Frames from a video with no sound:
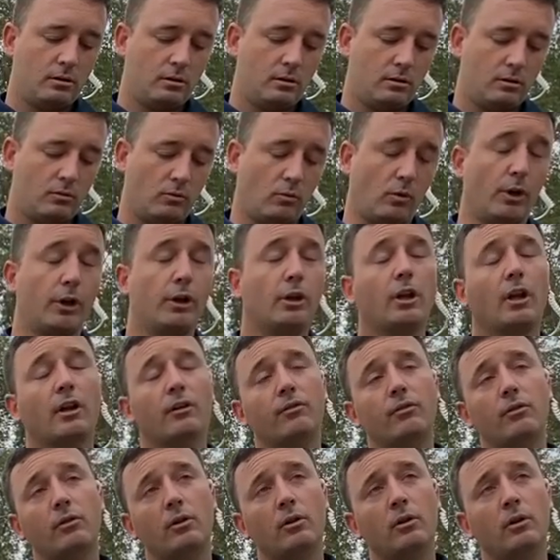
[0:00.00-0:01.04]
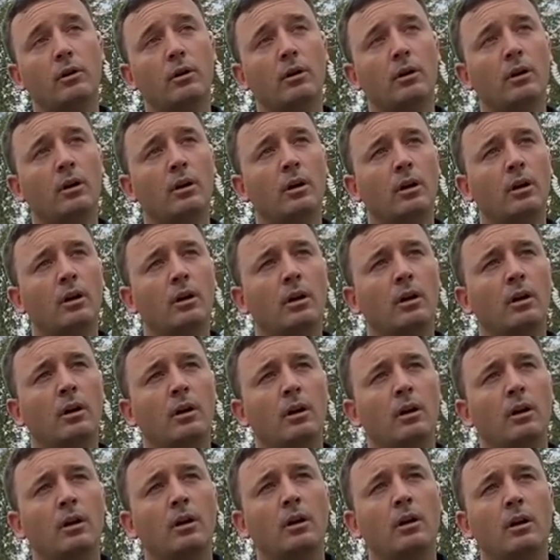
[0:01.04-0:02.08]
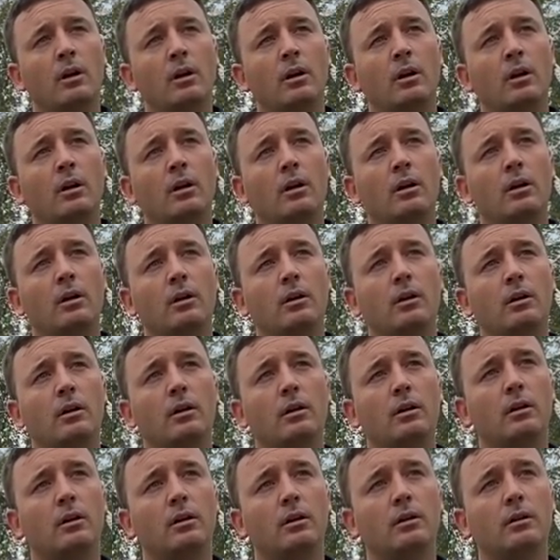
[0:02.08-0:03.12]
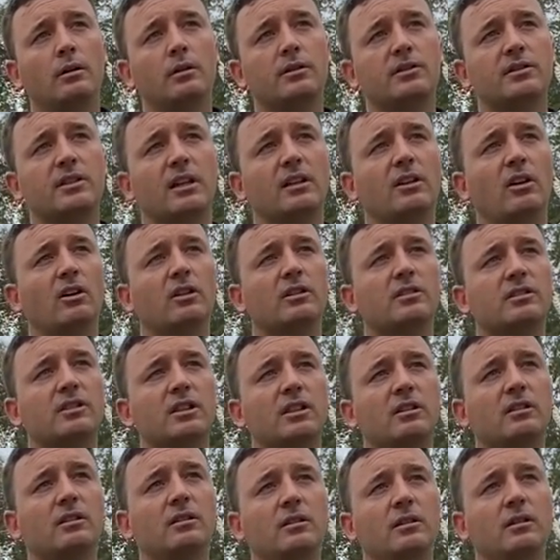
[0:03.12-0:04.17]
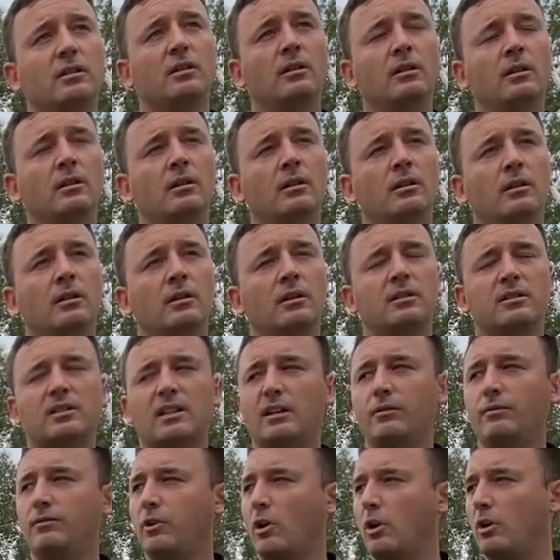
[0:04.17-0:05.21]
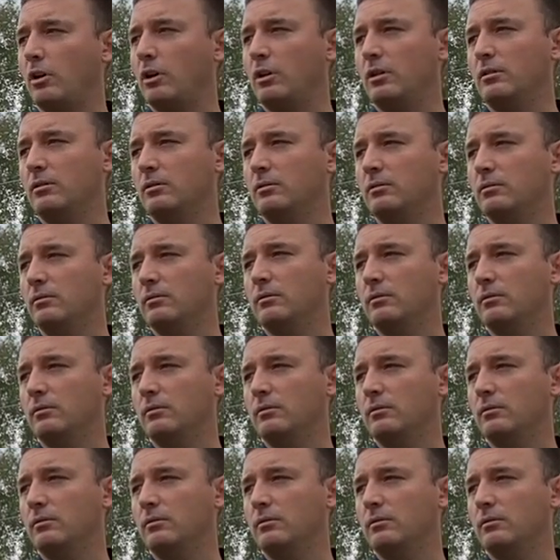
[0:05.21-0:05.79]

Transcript: Where do you live? Uh, I'm from St. Augustine. St. Augustine? Yeah. Is that in Florida? Yep.